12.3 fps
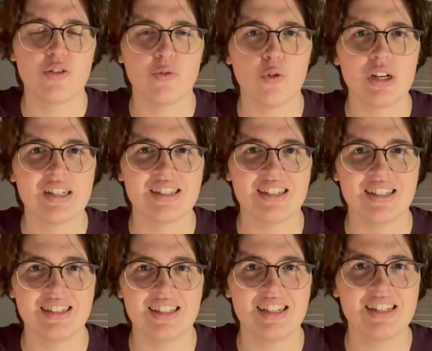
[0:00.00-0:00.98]

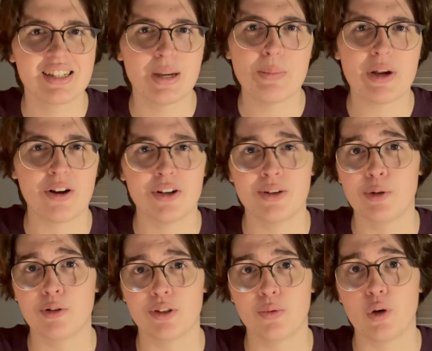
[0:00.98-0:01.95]
voices is
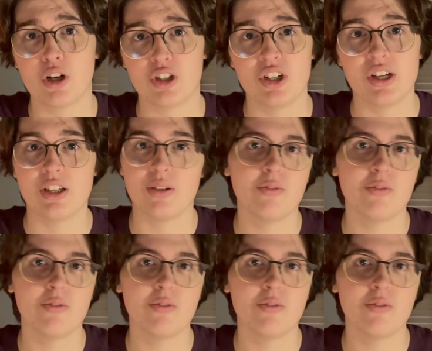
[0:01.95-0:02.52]
comparable to watching